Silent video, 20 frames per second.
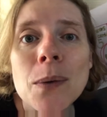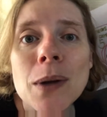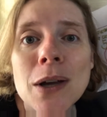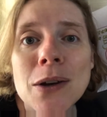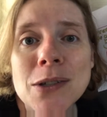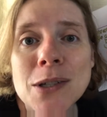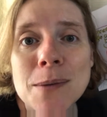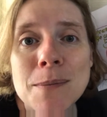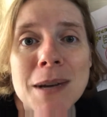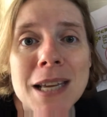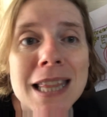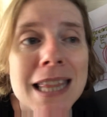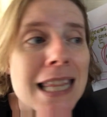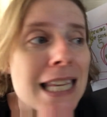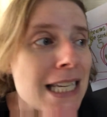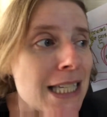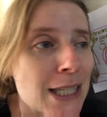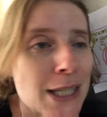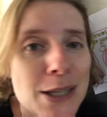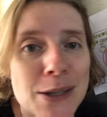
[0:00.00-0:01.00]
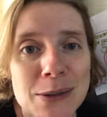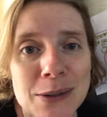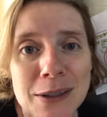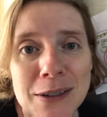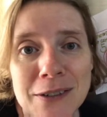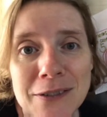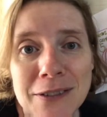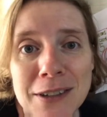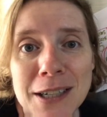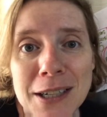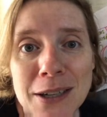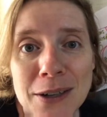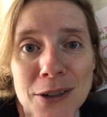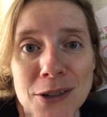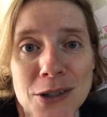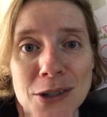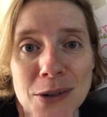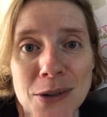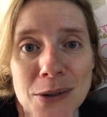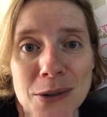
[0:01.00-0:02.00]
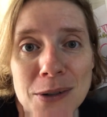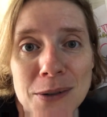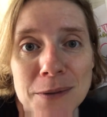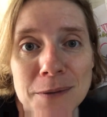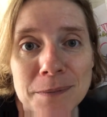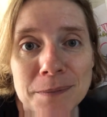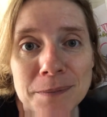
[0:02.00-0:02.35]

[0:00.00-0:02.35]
We also made this cute little video I'll show you.